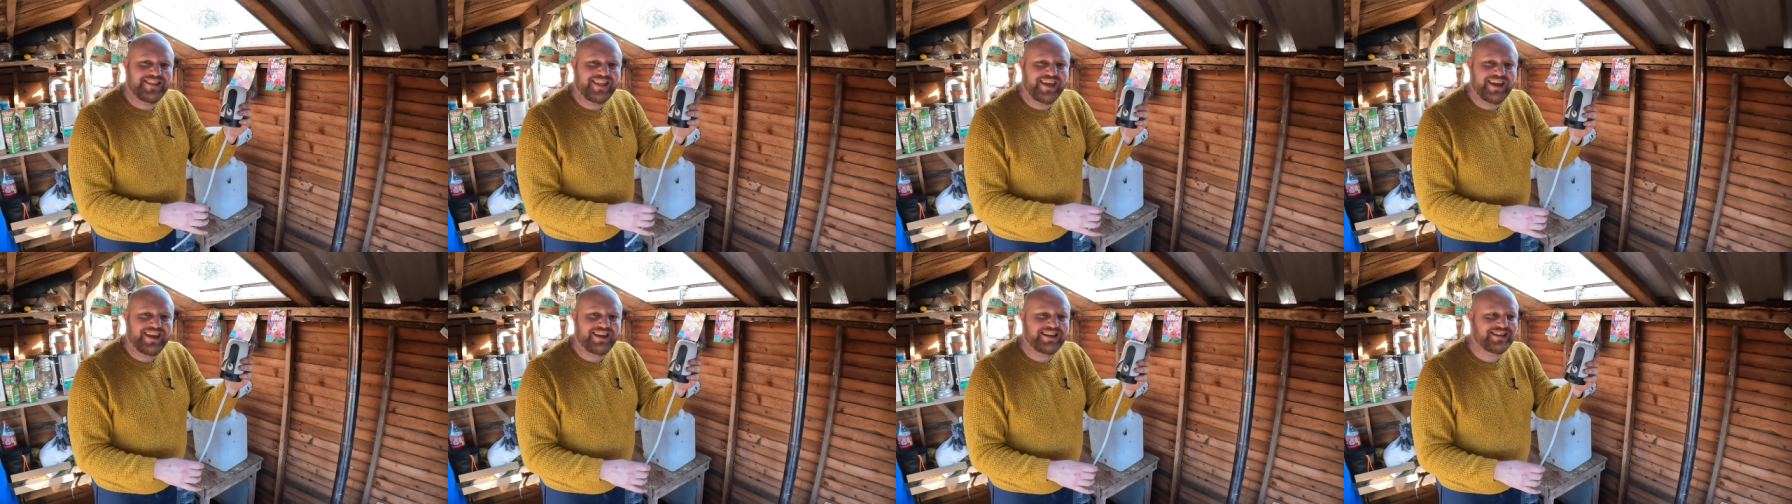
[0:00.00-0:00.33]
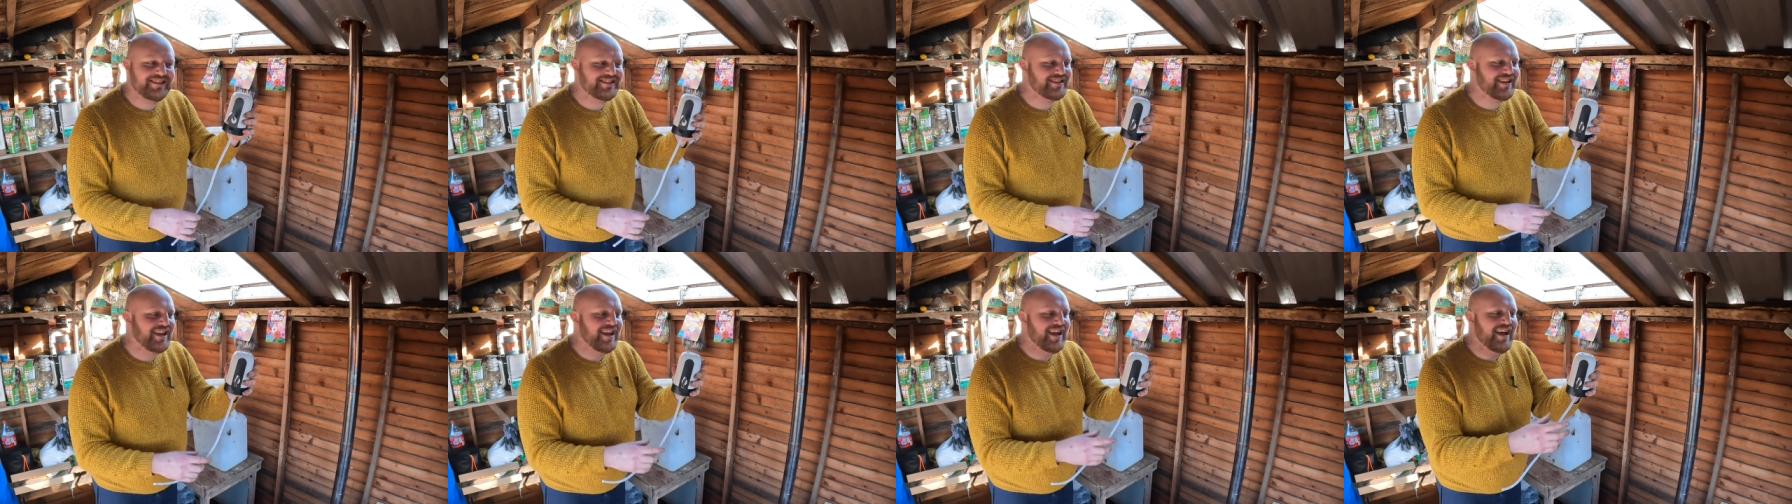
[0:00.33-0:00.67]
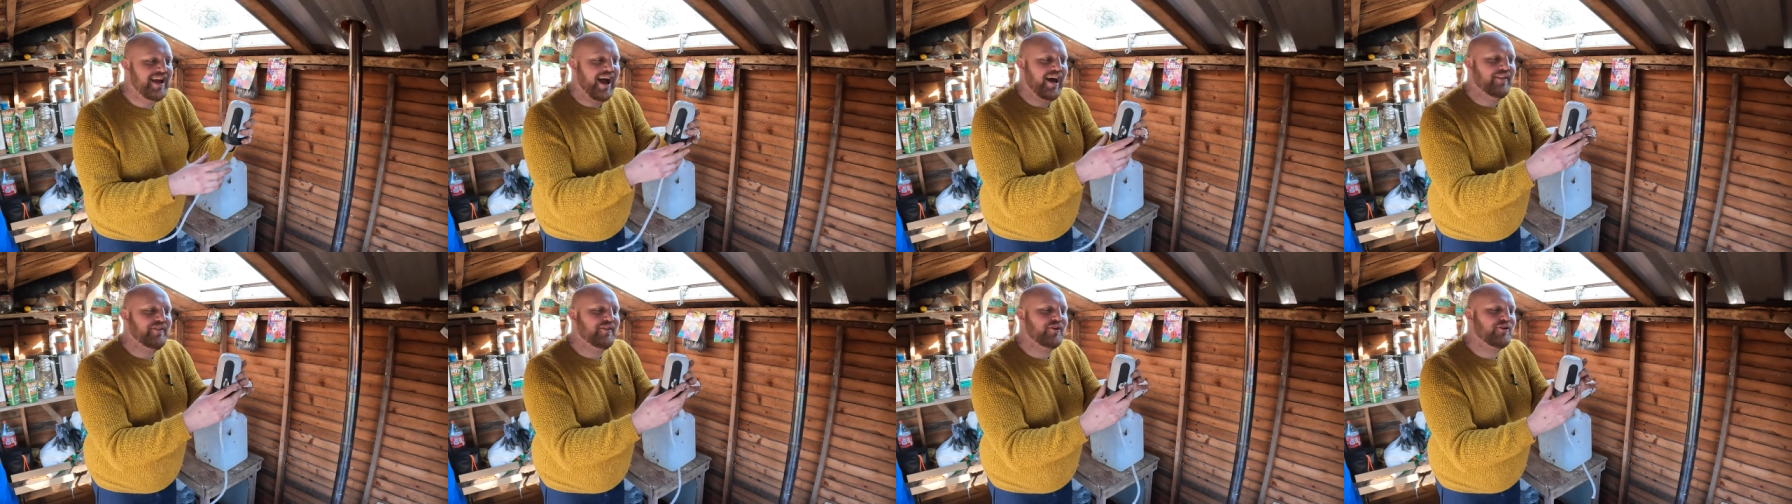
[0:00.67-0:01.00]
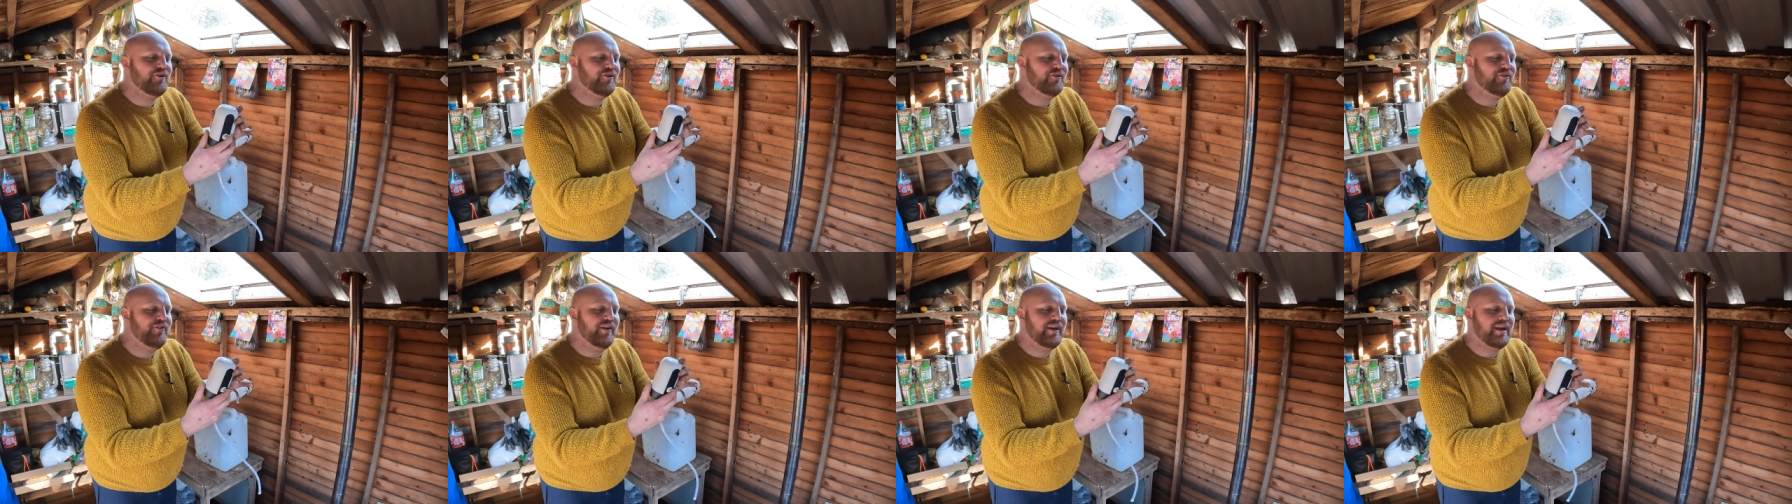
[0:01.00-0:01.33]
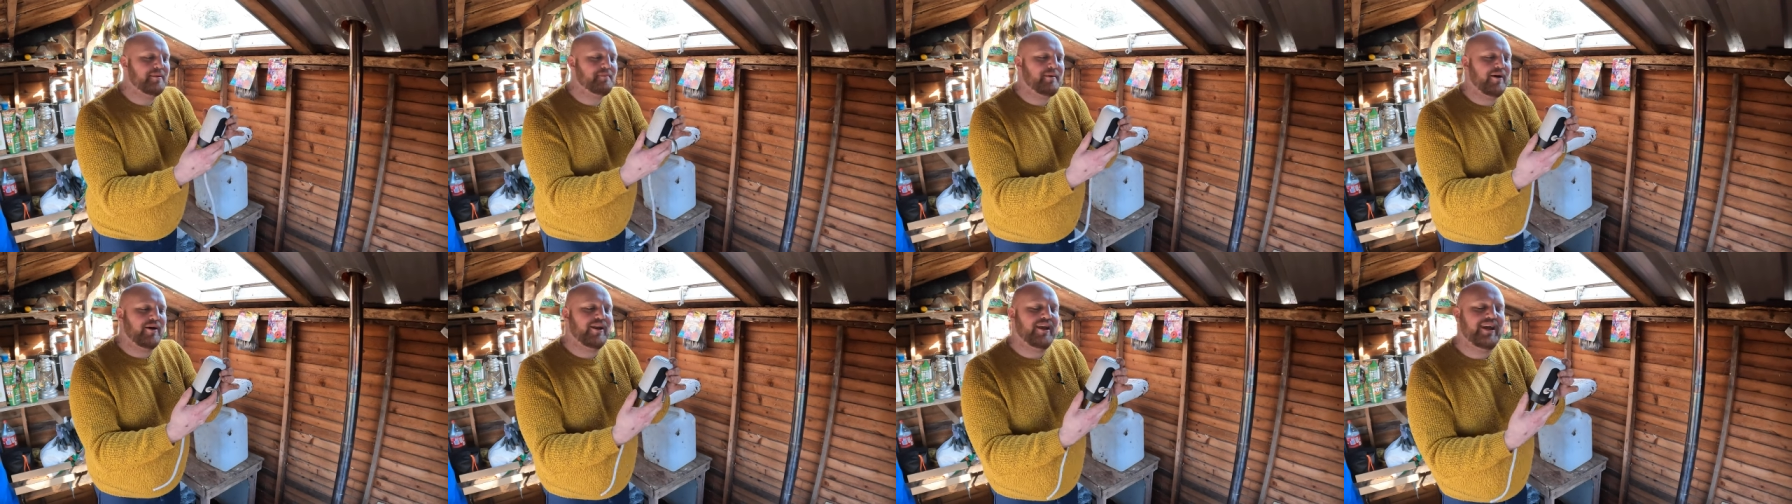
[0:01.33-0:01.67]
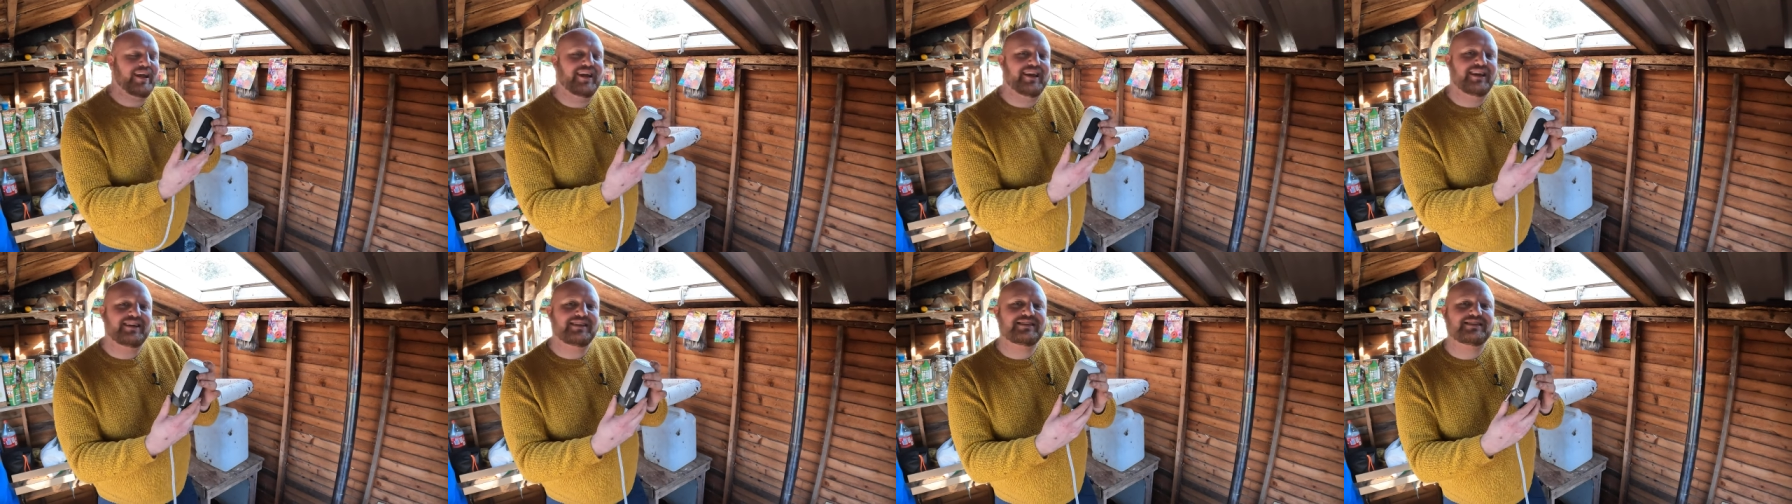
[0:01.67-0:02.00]
this. And the good thing about it
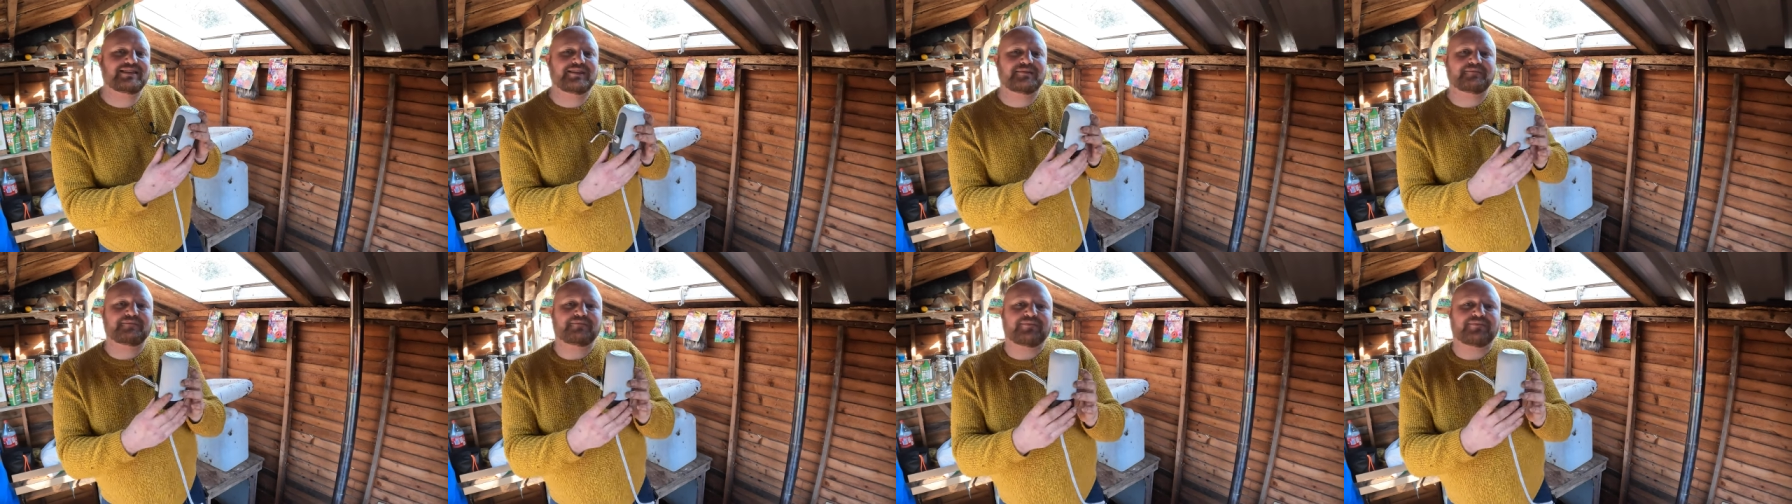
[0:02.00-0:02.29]
is,